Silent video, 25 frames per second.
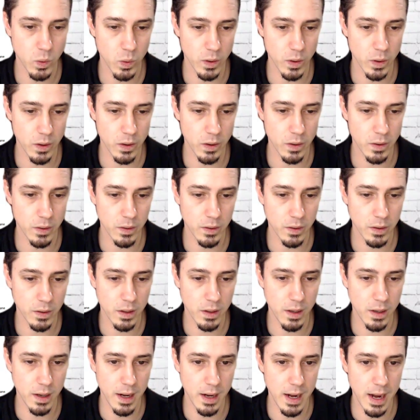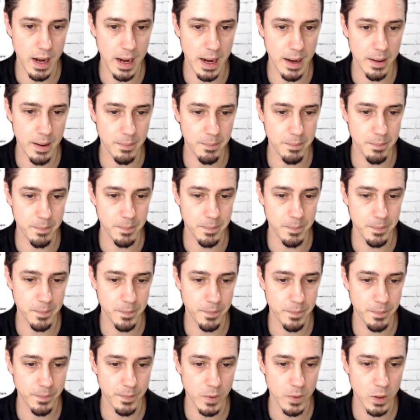quarter name,
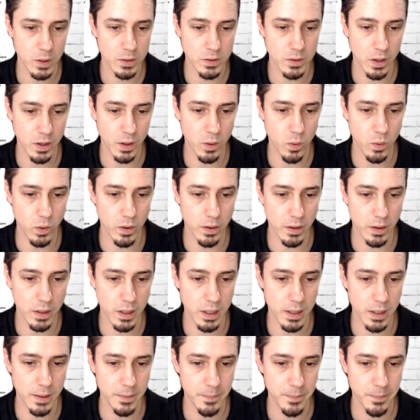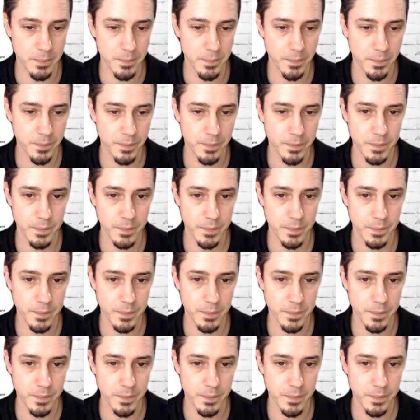sorry, quarter key.